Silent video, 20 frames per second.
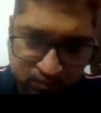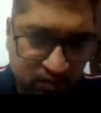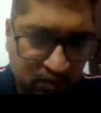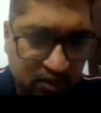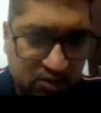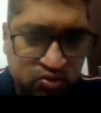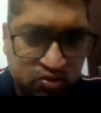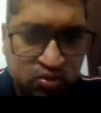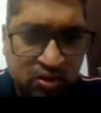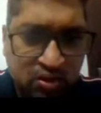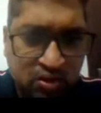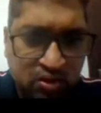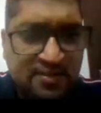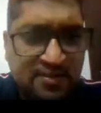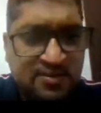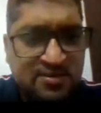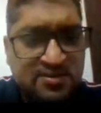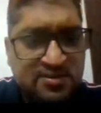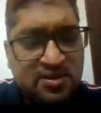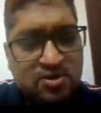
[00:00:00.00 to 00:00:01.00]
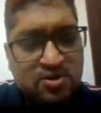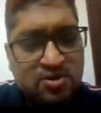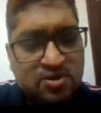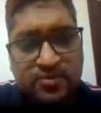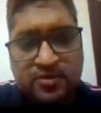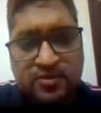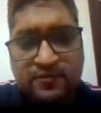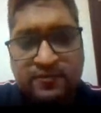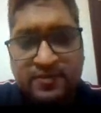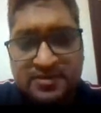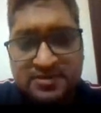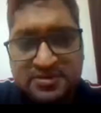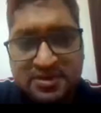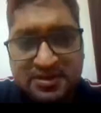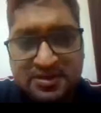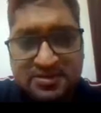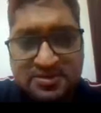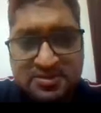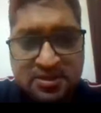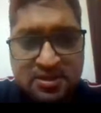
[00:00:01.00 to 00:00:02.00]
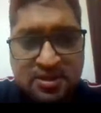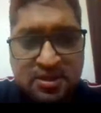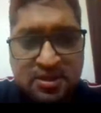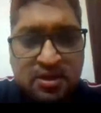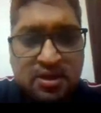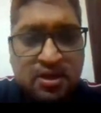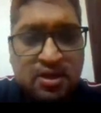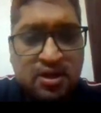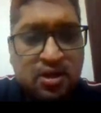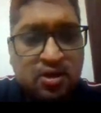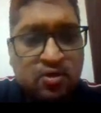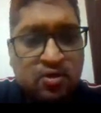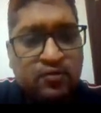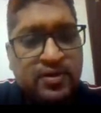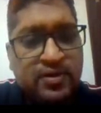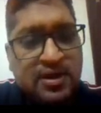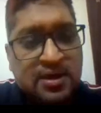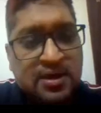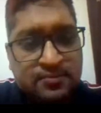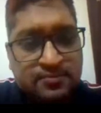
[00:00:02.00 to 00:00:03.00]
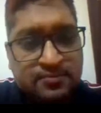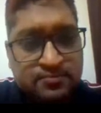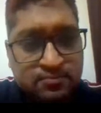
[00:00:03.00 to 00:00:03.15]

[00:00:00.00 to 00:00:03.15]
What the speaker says: So again, this is a topic of research, how we are